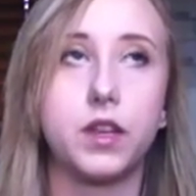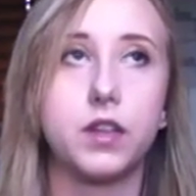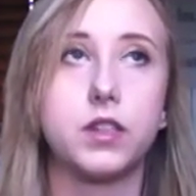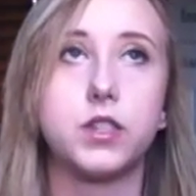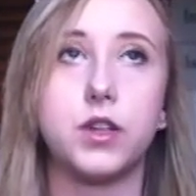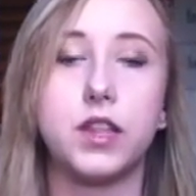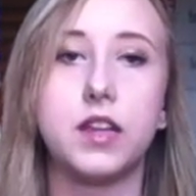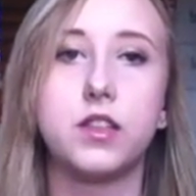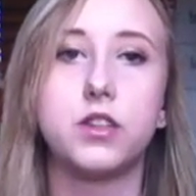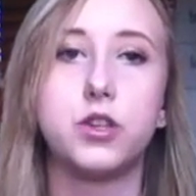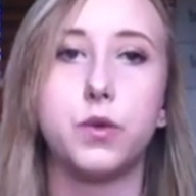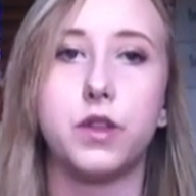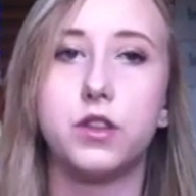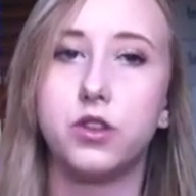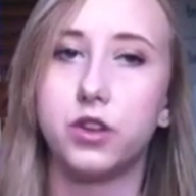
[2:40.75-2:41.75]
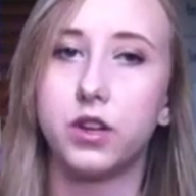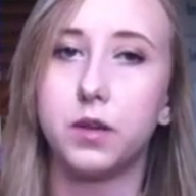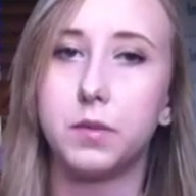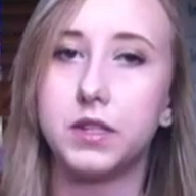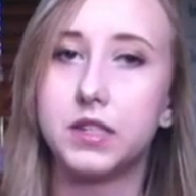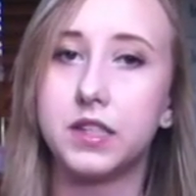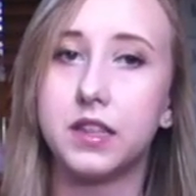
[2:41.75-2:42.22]
So they're the 2 other
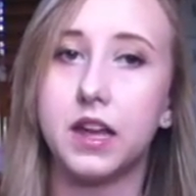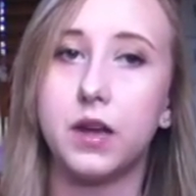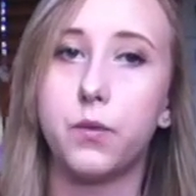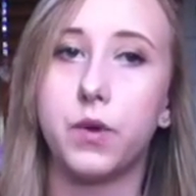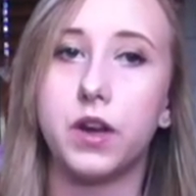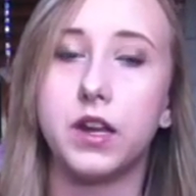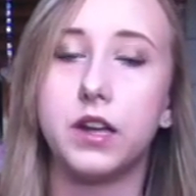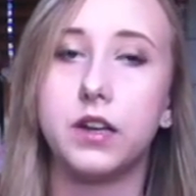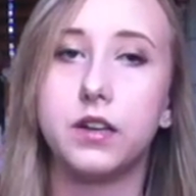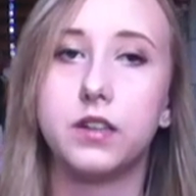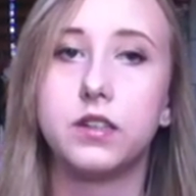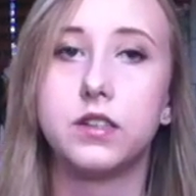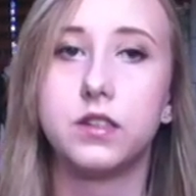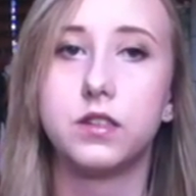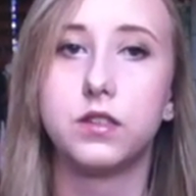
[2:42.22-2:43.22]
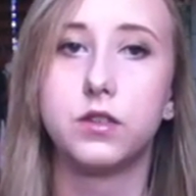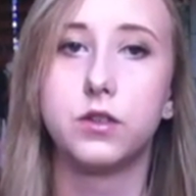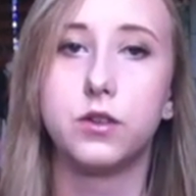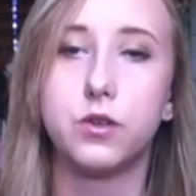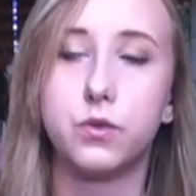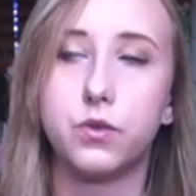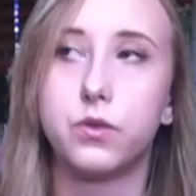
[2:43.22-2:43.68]
documents that they wanted
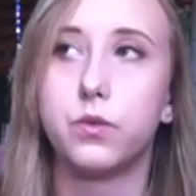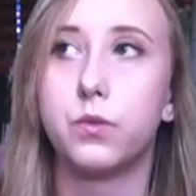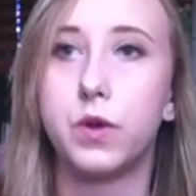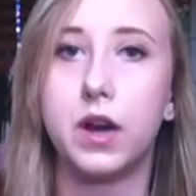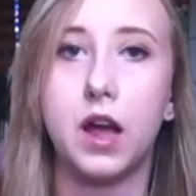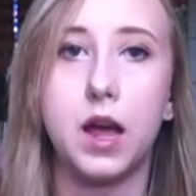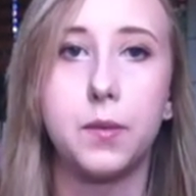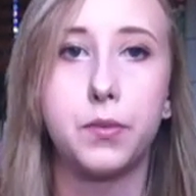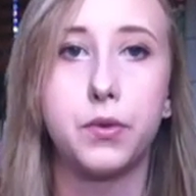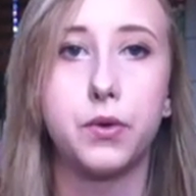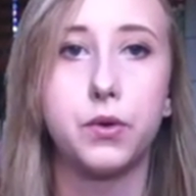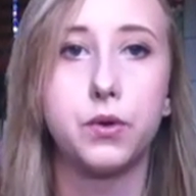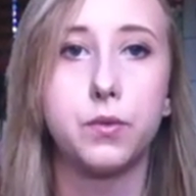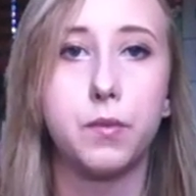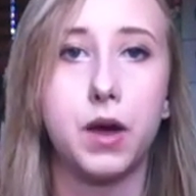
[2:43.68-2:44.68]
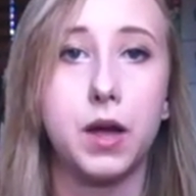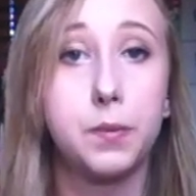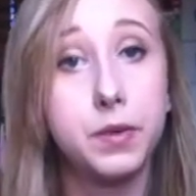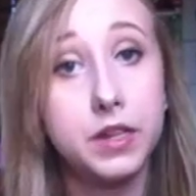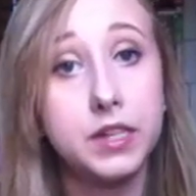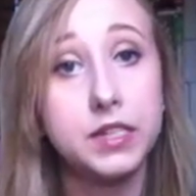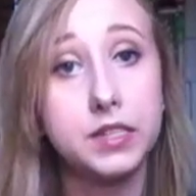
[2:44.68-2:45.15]
when I put my
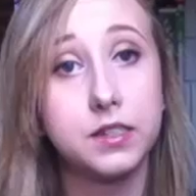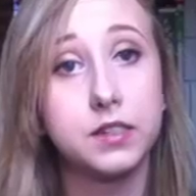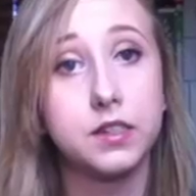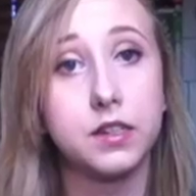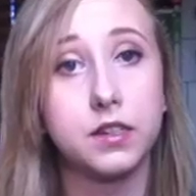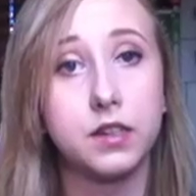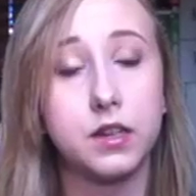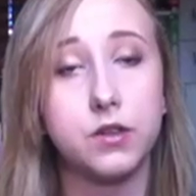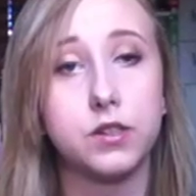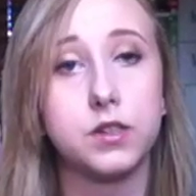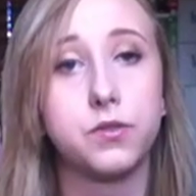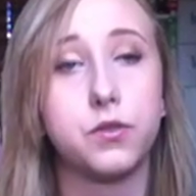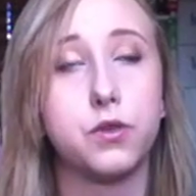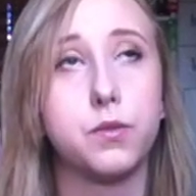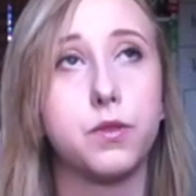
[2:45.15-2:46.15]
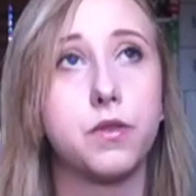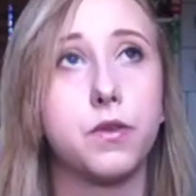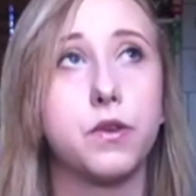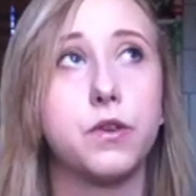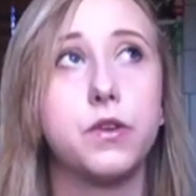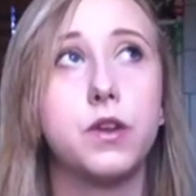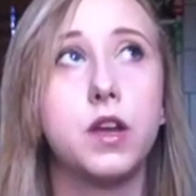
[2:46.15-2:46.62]
police clearance form
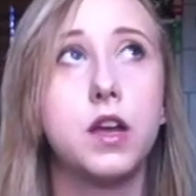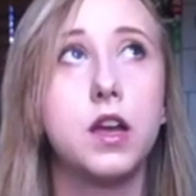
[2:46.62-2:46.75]
through.